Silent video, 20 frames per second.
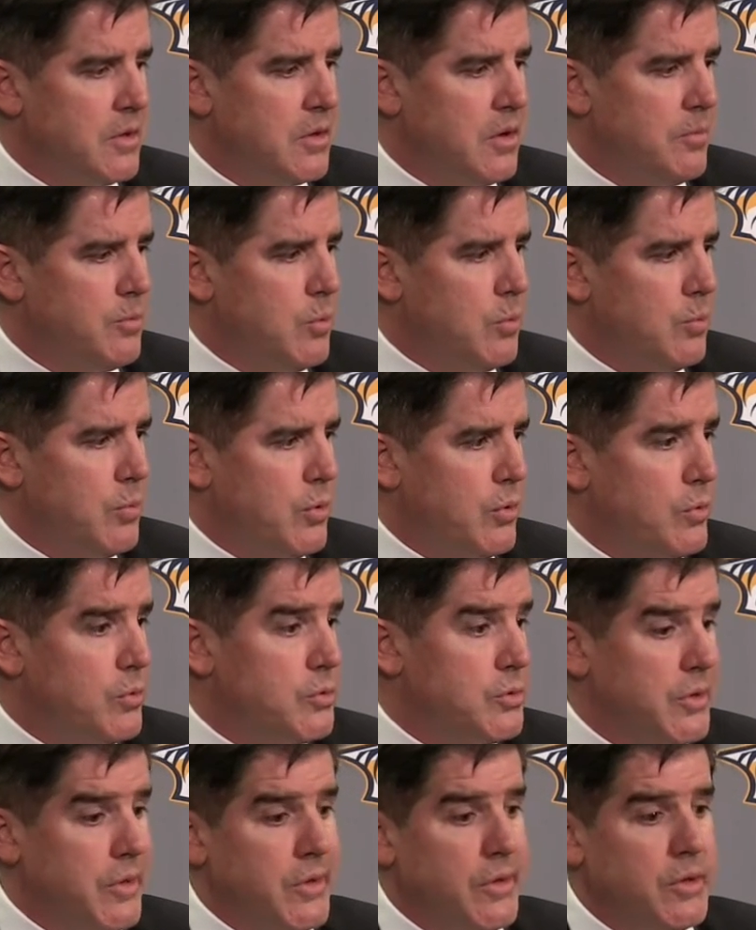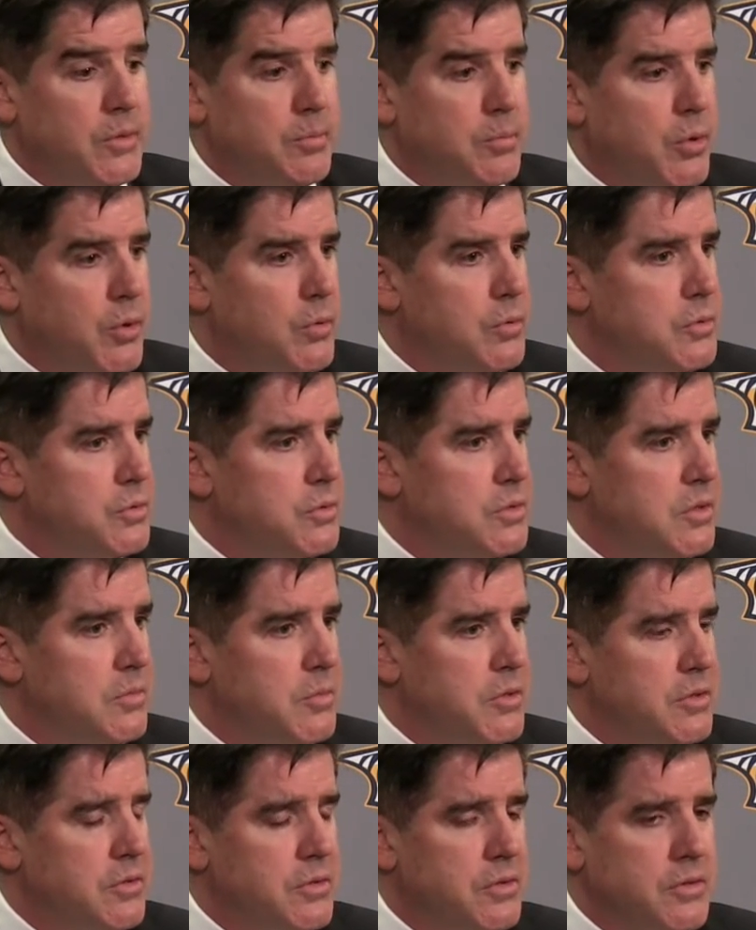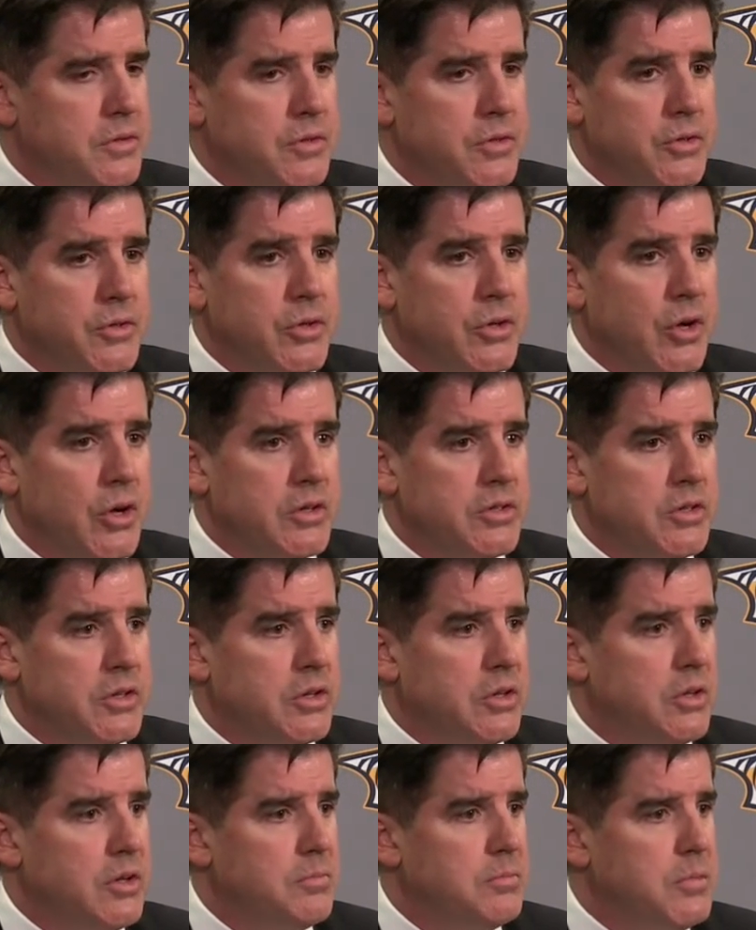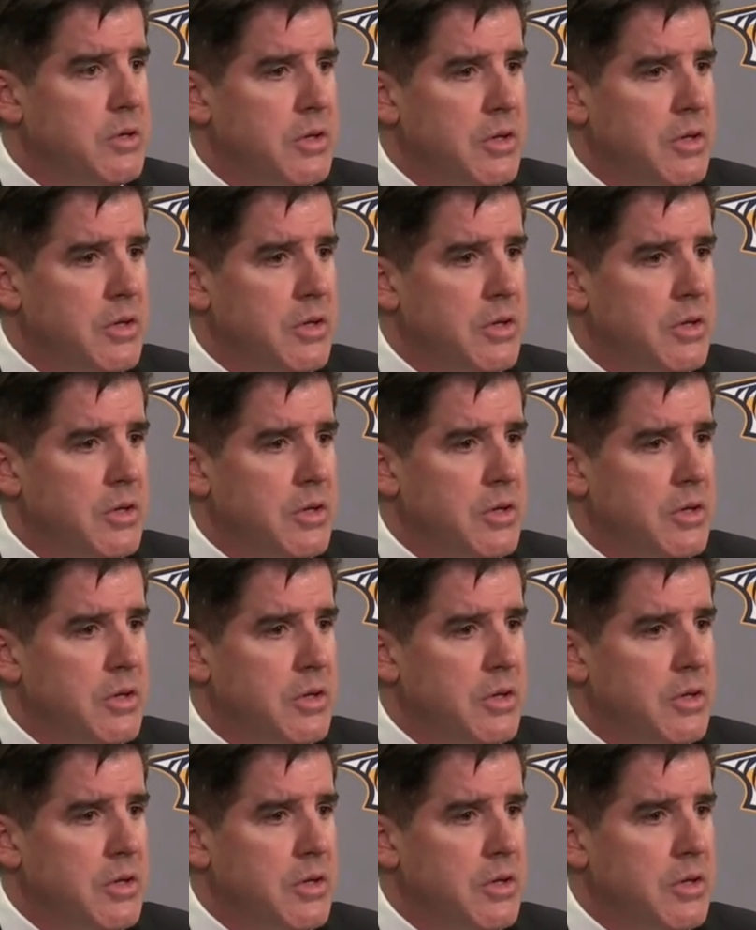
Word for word: A couple posts, they hit a post. I mean, they're, they're a good hockey club.